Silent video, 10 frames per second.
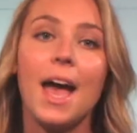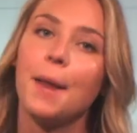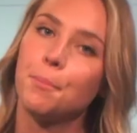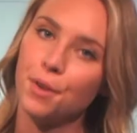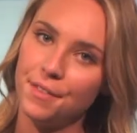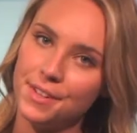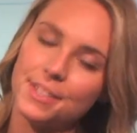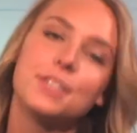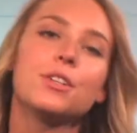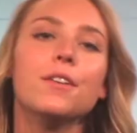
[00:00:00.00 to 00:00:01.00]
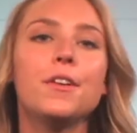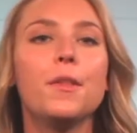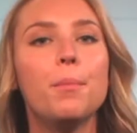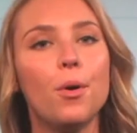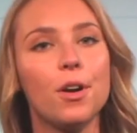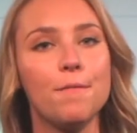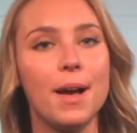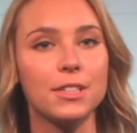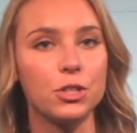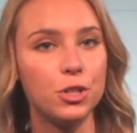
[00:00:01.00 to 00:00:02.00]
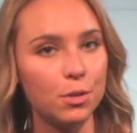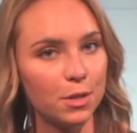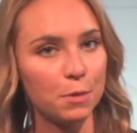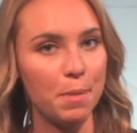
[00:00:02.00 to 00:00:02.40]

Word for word: and previously served on the board of Massachusetts